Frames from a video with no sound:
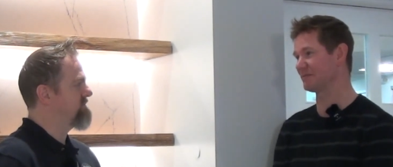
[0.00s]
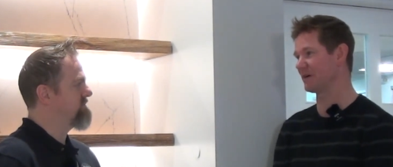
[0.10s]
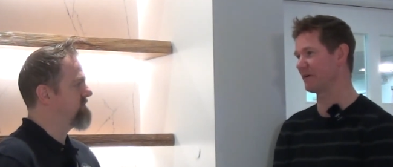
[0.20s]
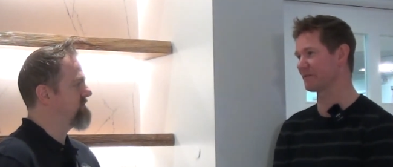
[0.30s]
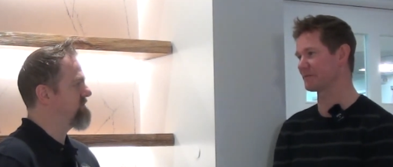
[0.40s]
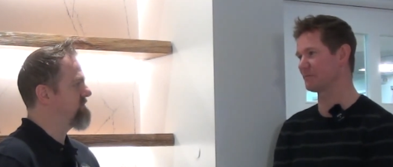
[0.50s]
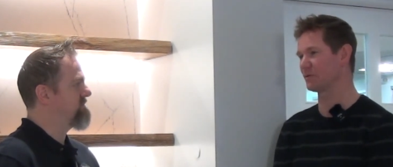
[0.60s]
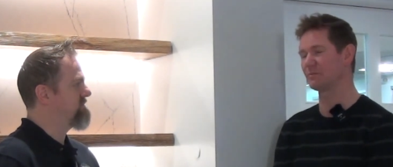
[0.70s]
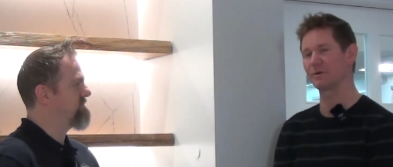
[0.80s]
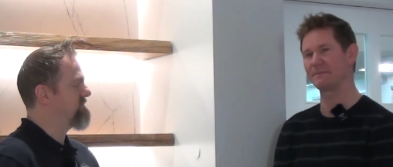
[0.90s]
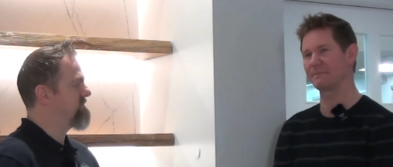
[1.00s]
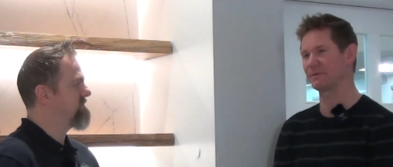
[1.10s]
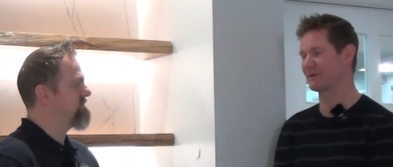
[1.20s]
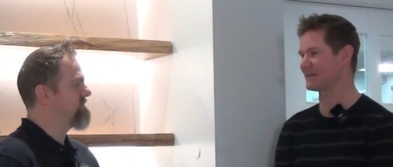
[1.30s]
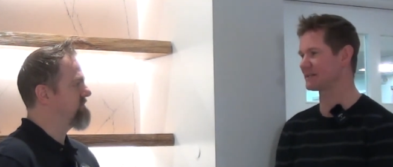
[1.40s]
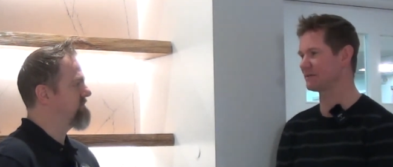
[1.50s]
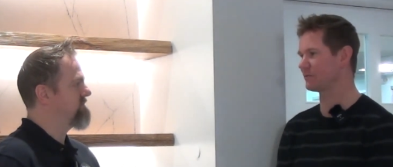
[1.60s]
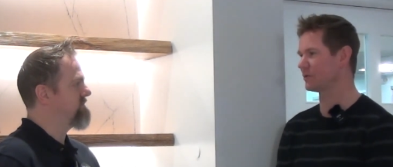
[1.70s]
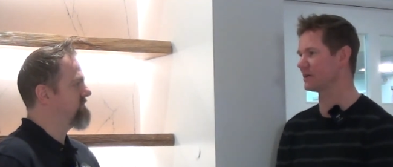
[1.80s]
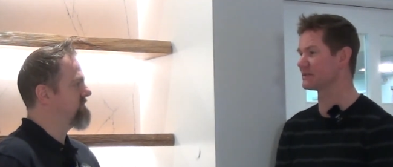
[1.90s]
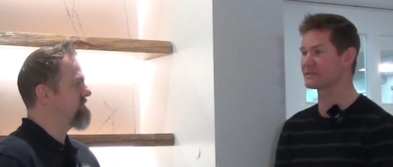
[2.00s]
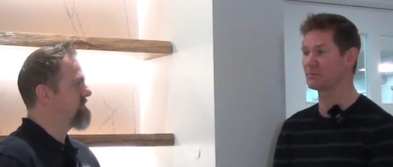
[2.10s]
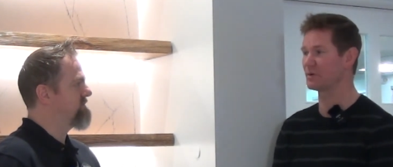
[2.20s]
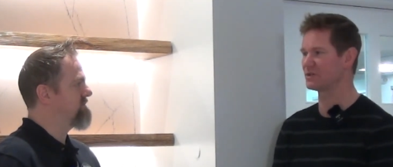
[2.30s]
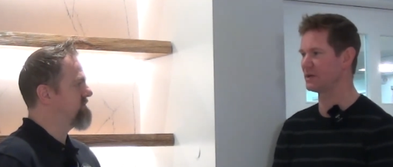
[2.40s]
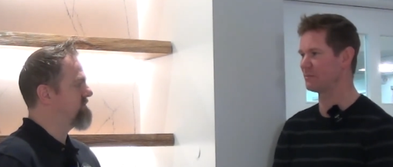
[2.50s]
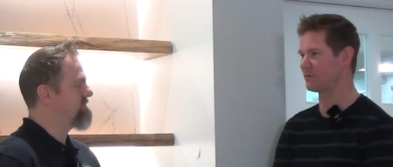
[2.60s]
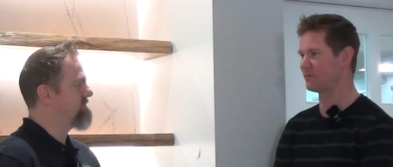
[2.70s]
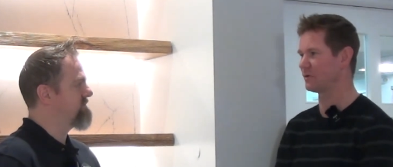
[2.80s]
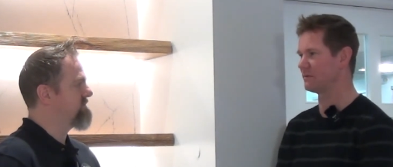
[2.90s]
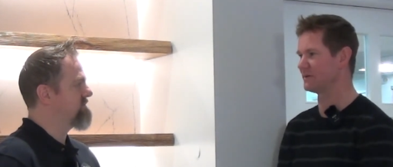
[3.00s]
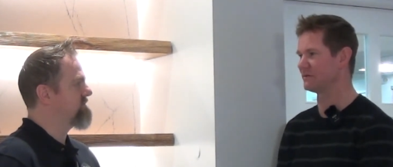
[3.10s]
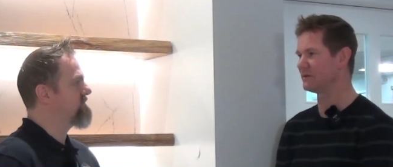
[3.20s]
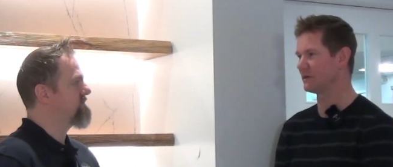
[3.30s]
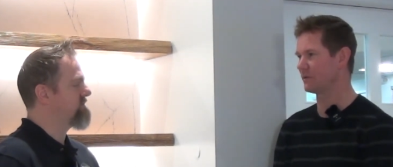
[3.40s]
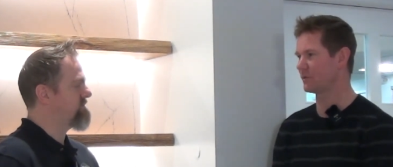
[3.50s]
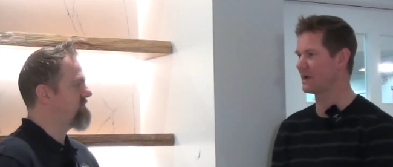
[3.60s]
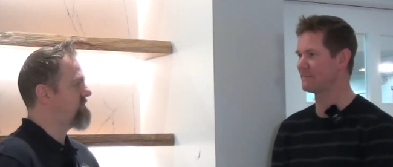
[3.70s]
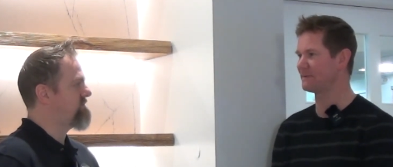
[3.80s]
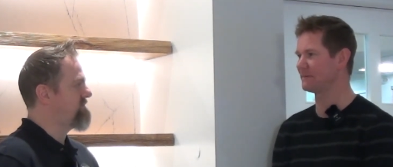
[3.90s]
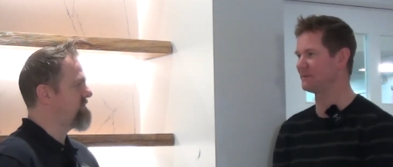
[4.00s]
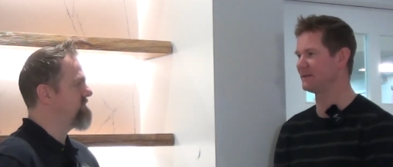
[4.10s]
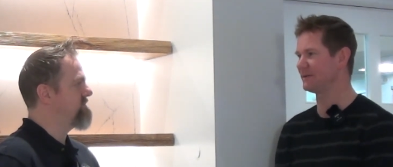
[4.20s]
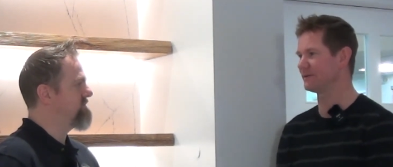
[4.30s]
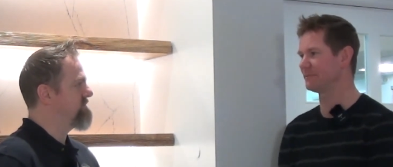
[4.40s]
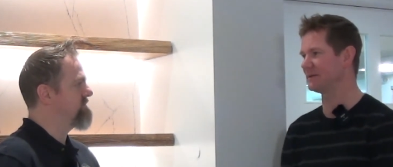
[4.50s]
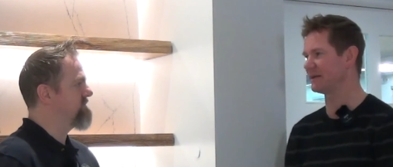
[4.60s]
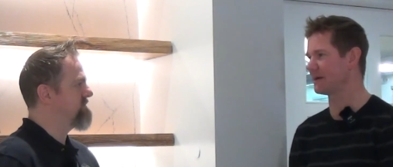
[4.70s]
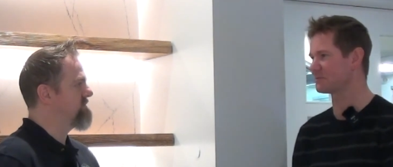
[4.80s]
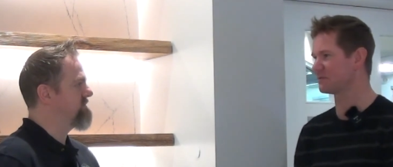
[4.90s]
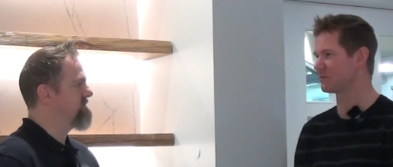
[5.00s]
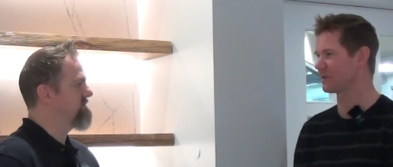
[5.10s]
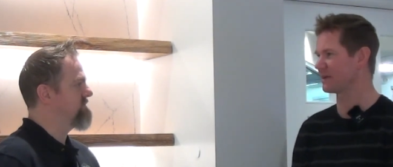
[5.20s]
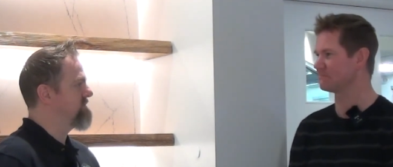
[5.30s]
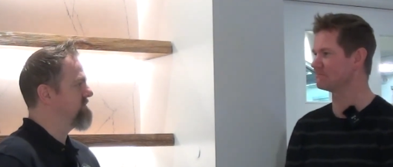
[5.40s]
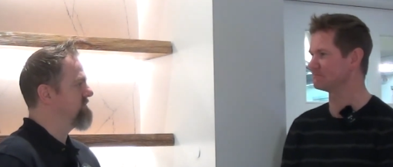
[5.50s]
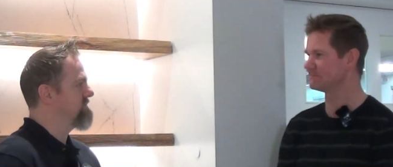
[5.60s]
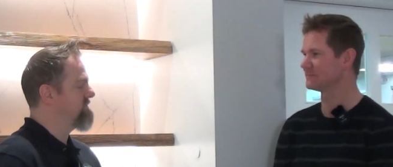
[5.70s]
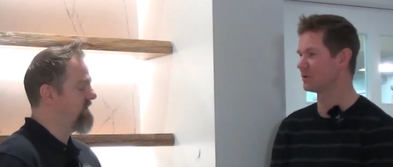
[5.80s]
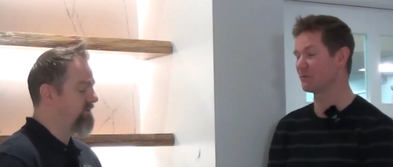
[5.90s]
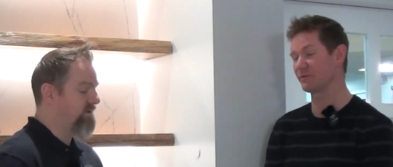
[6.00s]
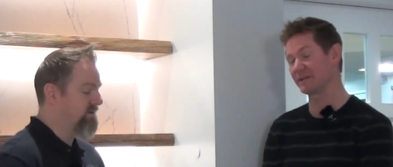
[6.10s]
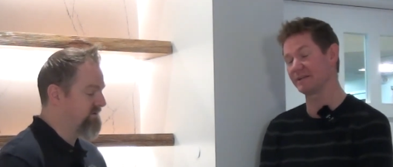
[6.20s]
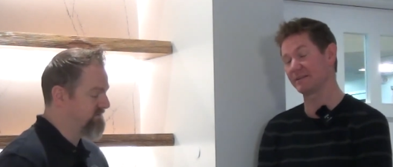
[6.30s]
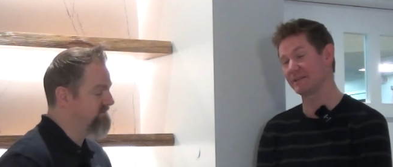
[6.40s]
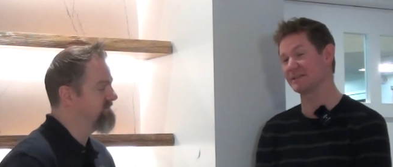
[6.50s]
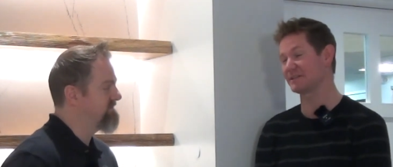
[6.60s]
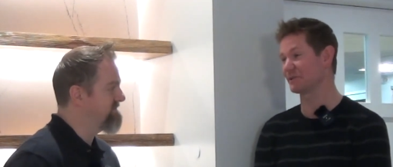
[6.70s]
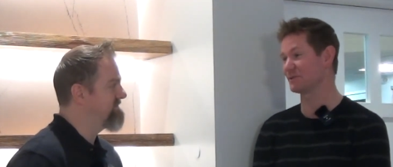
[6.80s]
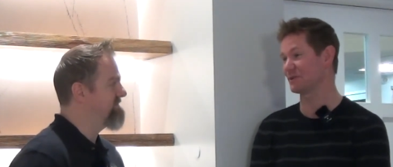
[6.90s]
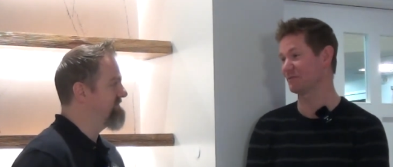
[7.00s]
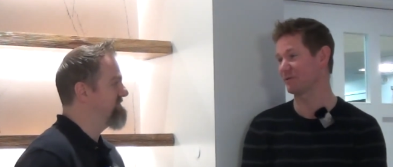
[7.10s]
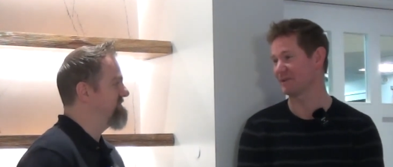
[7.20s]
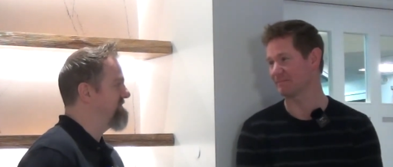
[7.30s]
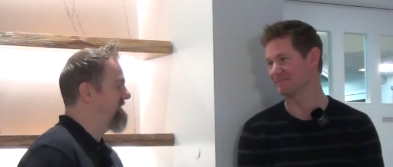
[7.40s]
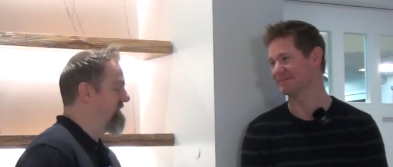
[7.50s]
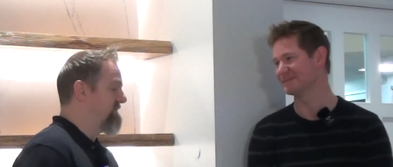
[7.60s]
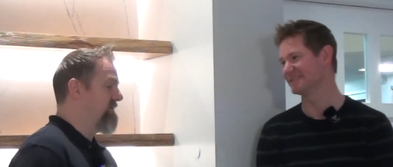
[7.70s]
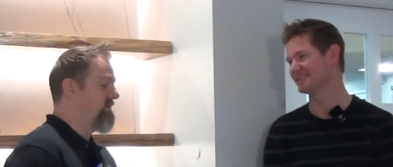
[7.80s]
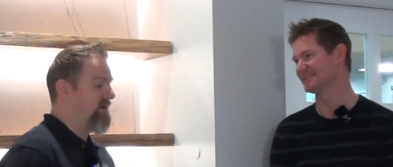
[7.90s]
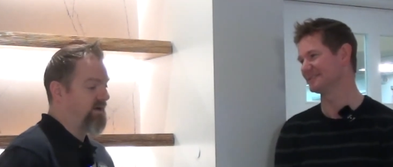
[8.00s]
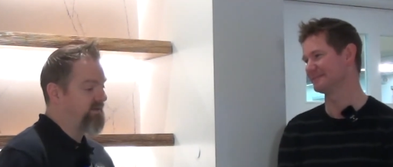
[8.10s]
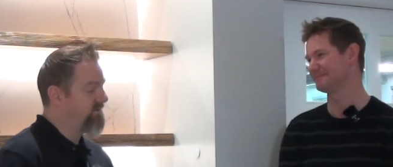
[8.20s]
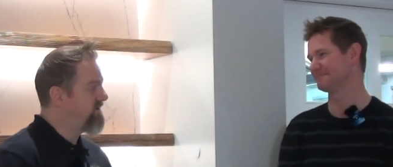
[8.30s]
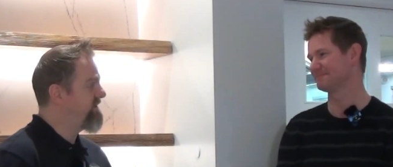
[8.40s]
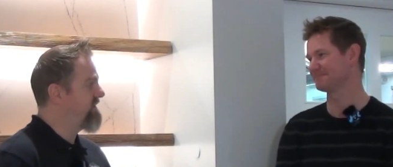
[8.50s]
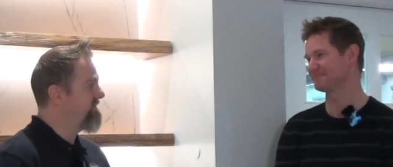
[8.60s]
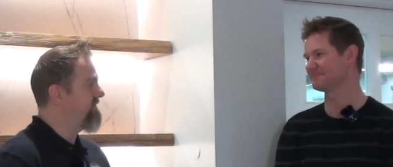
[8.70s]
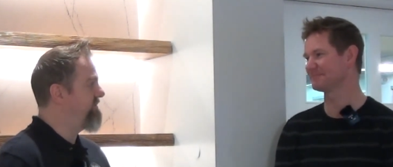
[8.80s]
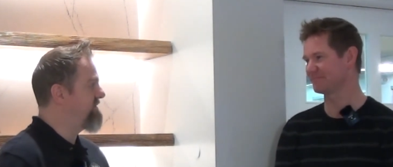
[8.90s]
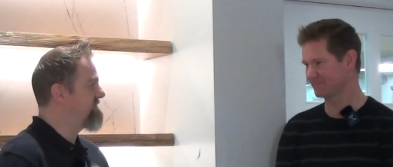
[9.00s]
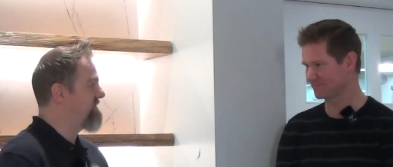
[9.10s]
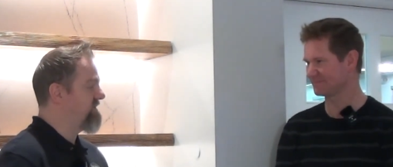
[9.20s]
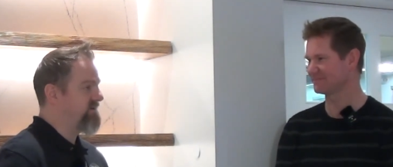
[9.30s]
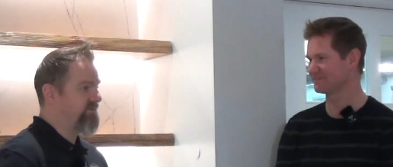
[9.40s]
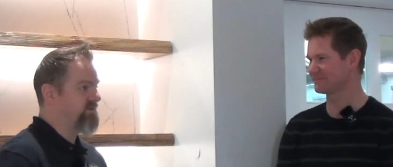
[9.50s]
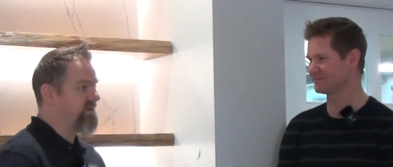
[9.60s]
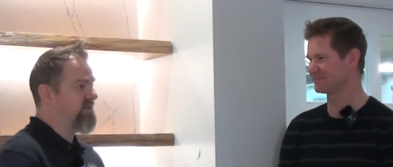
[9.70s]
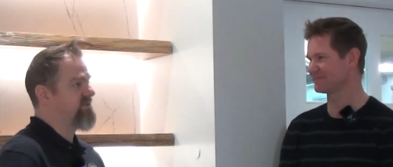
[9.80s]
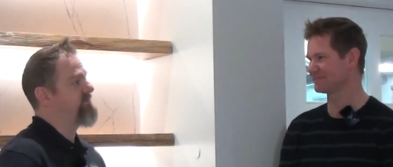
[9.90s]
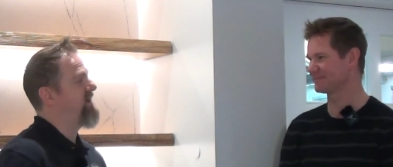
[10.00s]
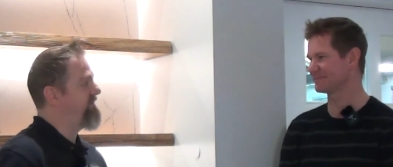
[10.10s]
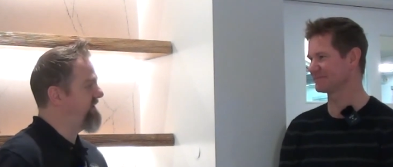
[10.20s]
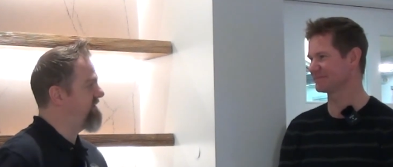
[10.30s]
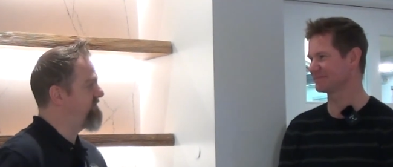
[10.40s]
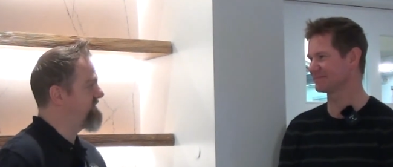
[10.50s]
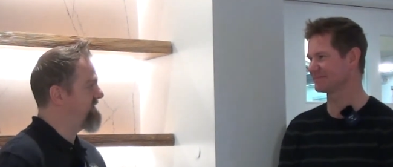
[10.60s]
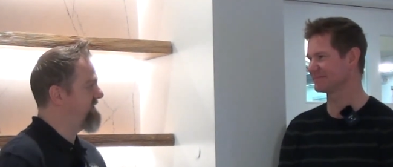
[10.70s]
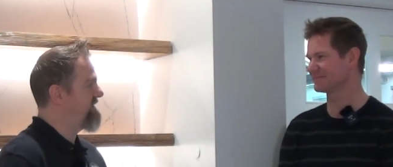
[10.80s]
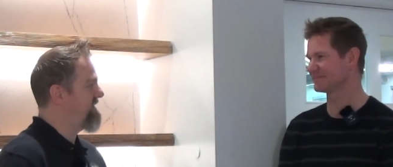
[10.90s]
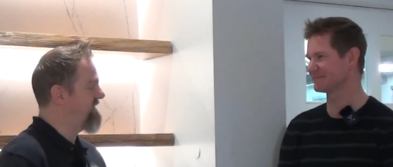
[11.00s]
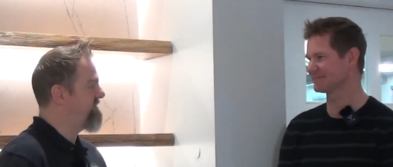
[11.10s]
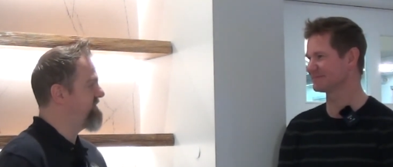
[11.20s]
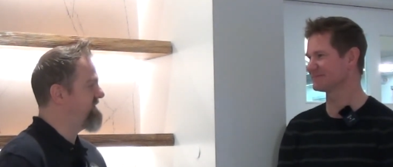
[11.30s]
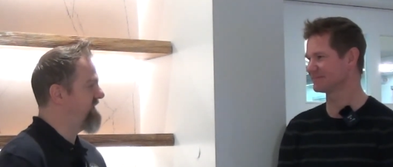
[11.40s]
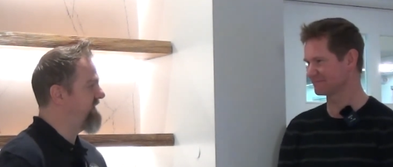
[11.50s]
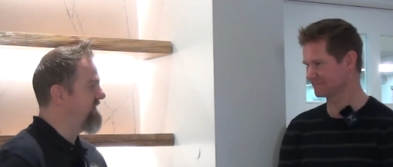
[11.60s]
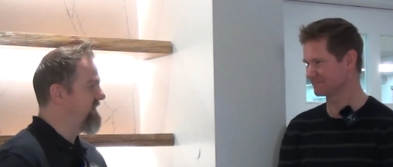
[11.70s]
Speaker 1: evolves. More and more people are asking for it in some way, shape, or form, and we're happy to be here to be an option for them.
Speaker 2: Hopefully, well, the solution for them. Carl, I, I want to thank you very much for for taking some time out of your busy uh, out of your busy day